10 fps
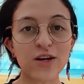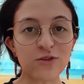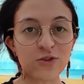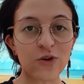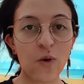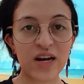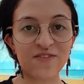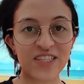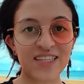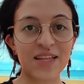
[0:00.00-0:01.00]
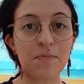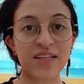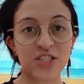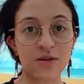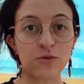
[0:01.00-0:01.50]
can also go and visit the
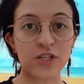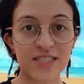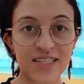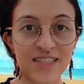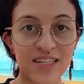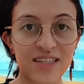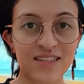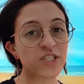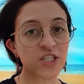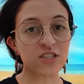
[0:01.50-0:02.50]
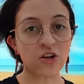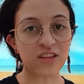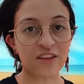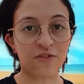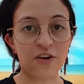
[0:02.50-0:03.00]
Phetchaburi city, which is
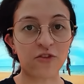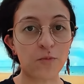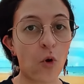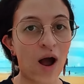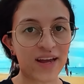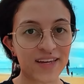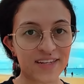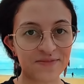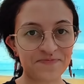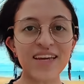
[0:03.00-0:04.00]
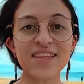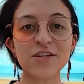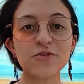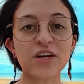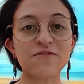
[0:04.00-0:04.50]
not that far from Hua Hin. In
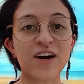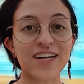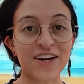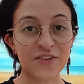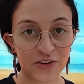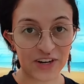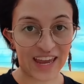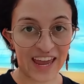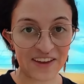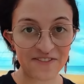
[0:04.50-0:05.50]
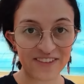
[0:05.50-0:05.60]
there you can find another cave